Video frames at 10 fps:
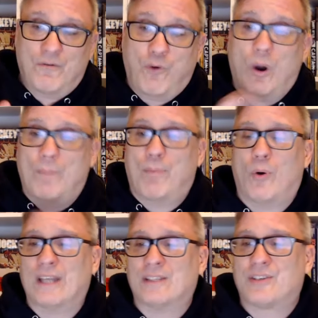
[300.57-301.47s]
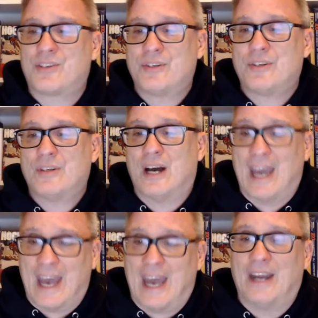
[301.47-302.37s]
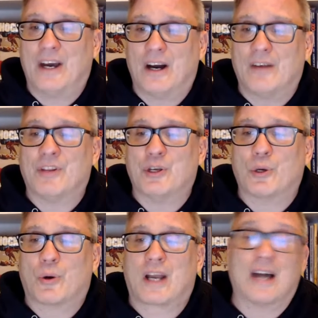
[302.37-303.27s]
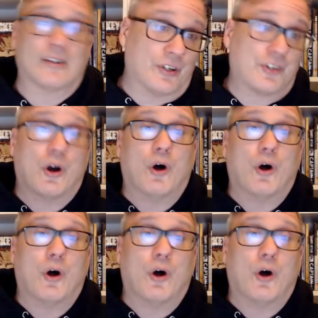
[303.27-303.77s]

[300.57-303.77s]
4 points ahead of the New York Islanders,